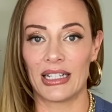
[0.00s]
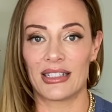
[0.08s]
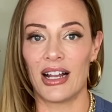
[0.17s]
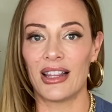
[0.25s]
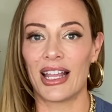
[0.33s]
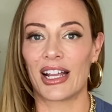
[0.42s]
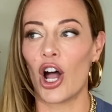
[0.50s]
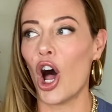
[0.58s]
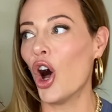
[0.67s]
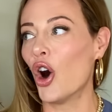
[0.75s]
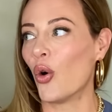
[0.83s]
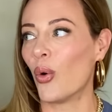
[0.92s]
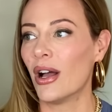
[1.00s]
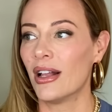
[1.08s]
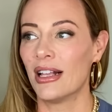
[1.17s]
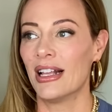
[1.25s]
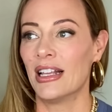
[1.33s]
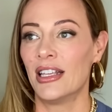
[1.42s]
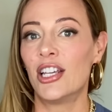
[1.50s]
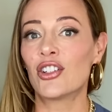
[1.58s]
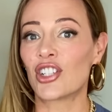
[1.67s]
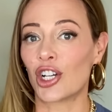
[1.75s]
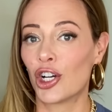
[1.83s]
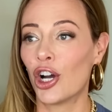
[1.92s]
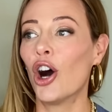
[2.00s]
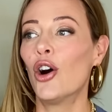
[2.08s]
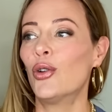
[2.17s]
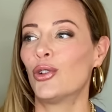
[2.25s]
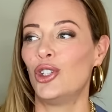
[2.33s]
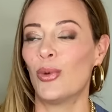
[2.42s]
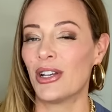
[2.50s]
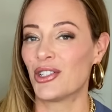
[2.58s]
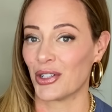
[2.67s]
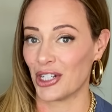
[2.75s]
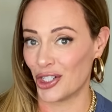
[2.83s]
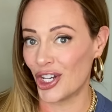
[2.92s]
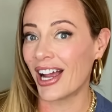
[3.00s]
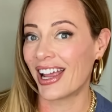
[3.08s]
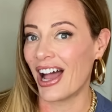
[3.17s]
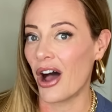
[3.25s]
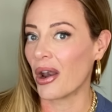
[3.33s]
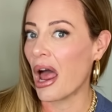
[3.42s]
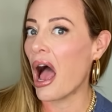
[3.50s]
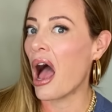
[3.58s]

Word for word: It's not like a, oh, here's a code you enter at checkout.